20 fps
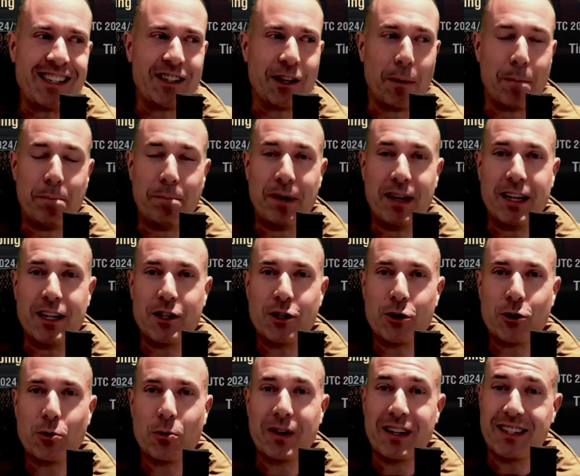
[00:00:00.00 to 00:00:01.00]
the
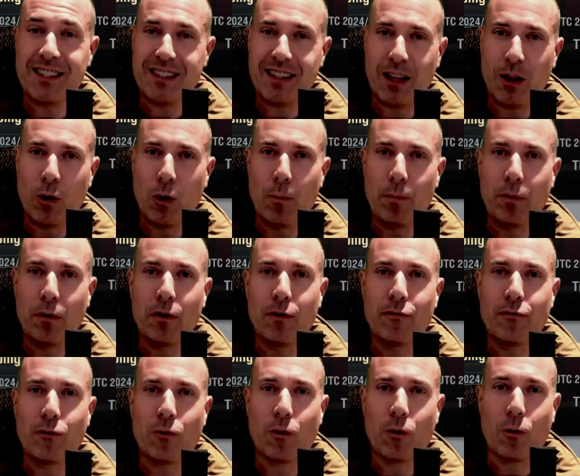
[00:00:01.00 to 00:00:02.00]
bistro is still open
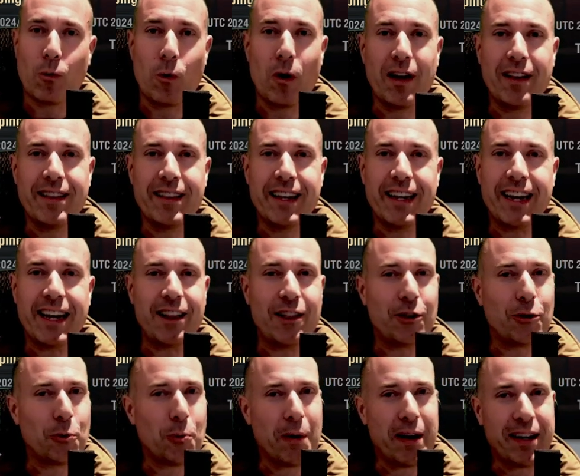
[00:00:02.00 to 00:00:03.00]
for 1 day and
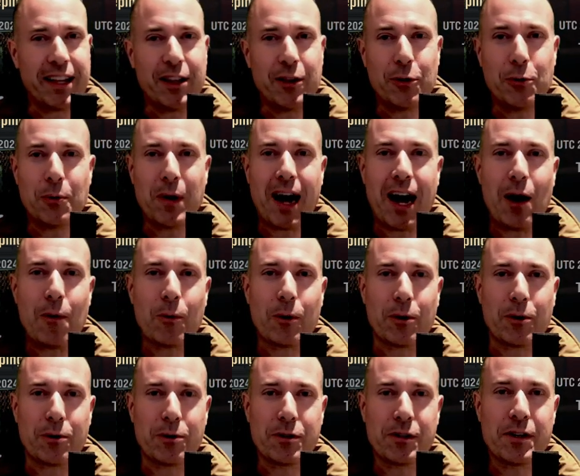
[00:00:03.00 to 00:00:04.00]
22
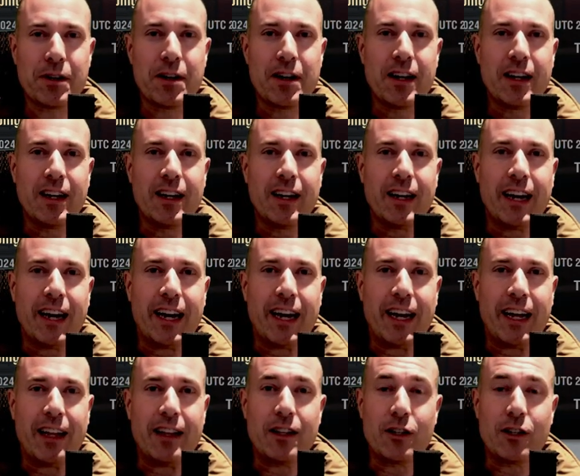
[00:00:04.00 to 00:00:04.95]
hours. And